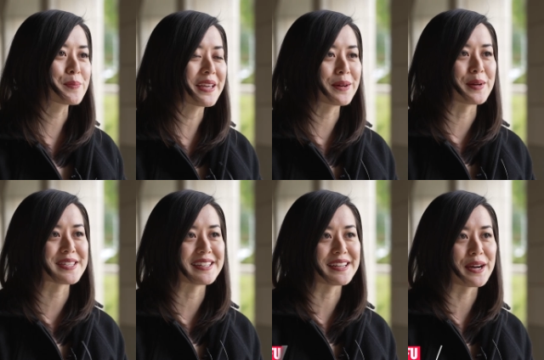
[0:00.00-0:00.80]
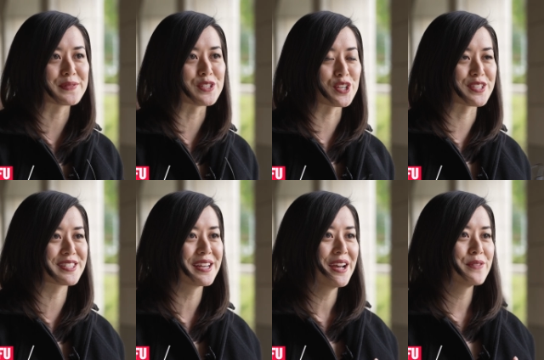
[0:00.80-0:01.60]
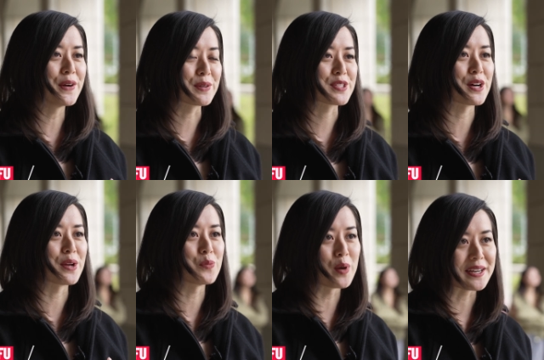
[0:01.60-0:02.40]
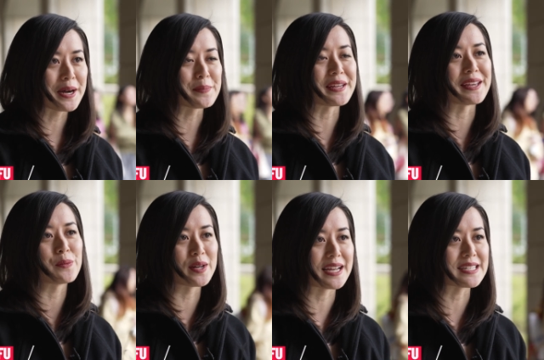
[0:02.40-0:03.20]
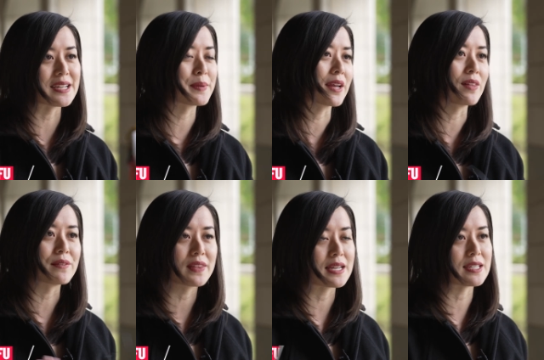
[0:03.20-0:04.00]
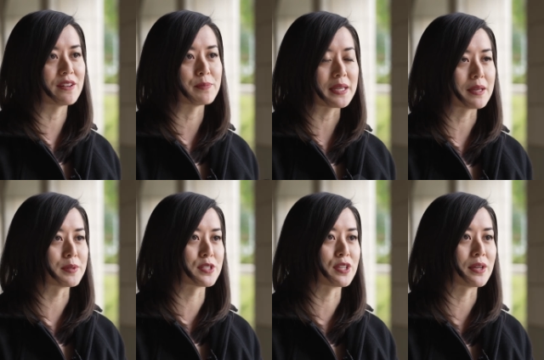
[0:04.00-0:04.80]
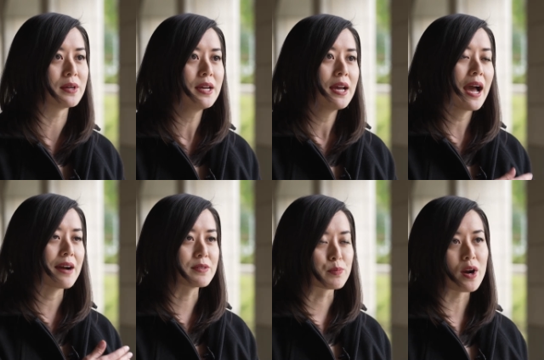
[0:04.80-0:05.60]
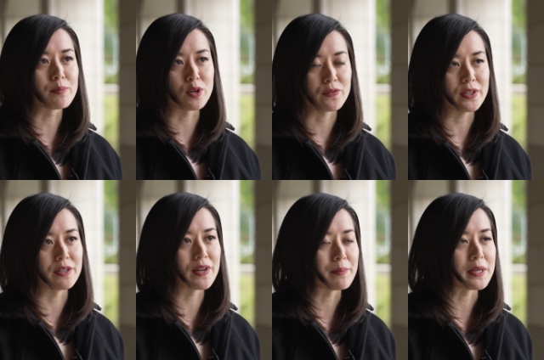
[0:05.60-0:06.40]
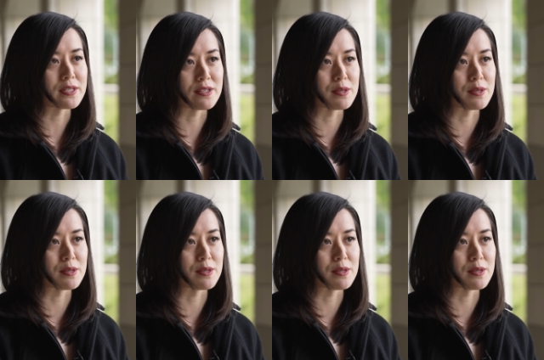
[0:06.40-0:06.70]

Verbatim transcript: me, it wasn't enough to just focus on one company, one idea, but I loved the idea of being able to have a broad portfolio of companies to